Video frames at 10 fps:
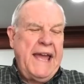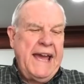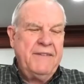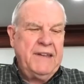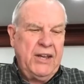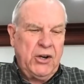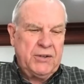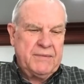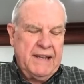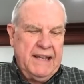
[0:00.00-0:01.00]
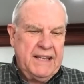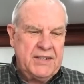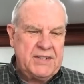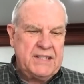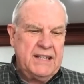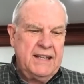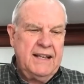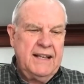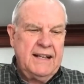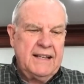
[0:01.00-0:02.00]
have here is
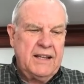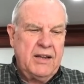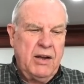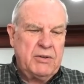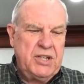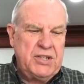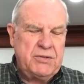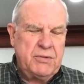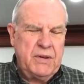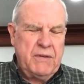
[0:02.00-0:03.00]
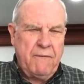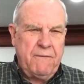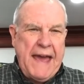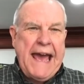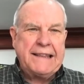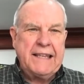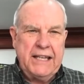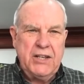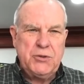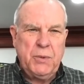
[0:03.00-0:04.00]
uh, just the fact that
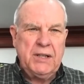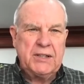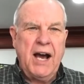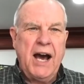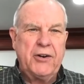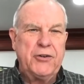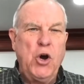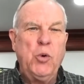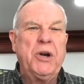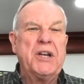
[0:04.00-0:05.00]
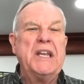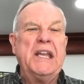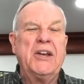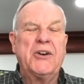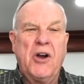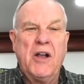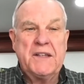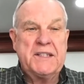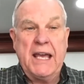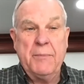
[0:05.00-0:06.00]
Israel and God are nowhere near on
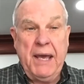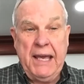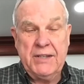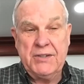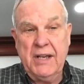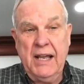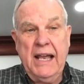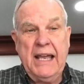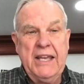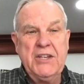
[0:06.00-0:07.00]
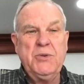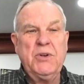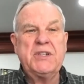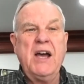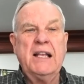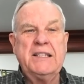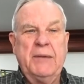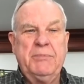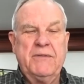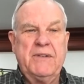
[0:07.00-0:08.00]
the same page. Israel's
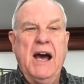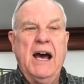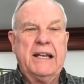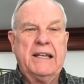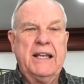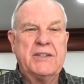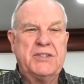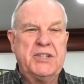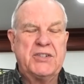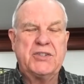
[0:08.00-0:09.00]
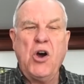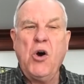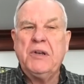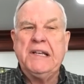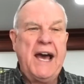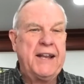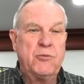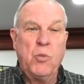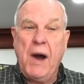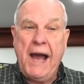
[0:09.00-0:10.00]
concept of God is just totally out of
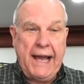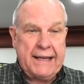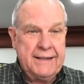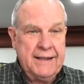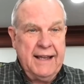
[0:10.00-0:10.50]
whack.